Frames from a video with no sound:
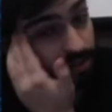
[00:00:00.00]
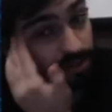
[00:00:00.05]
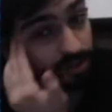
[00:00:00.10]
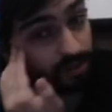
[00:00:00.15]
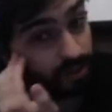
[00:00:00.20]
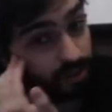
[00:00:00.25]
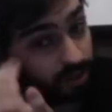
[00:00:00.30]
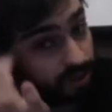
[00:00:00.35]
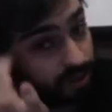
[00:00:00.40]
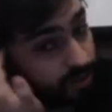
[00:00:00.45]

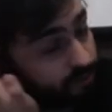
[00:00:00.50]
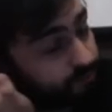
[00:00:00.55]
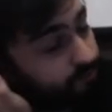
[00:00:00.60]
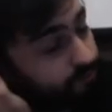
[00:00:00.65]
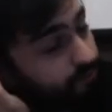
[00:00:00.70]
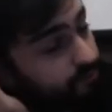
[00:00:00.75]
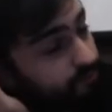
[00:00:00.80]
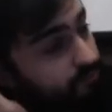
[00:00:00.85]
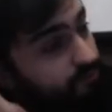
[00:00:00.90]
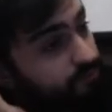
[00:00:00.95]

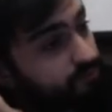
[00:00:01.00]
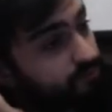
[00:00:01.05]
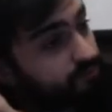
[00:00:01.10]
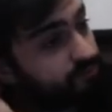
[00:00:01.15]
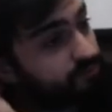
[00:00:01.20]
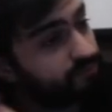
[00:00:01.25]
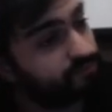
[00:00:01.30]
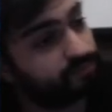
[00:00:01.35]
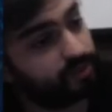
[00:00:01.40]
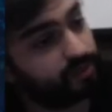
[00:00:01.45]
a
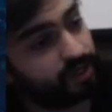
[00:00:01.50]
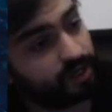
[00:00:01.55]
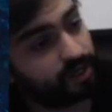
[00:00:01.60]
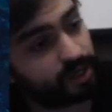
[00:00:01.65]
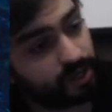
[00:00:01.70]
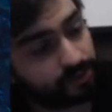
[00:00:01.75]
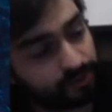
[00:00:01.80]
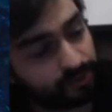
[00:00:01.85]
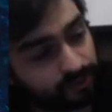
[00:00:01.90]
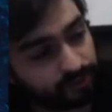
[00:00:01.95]

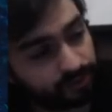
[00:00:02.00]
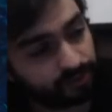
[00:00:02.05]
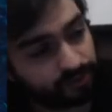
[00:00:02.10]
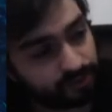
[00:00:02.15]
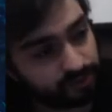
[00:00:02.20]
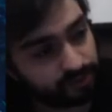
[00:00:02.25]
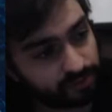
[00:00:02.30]
rather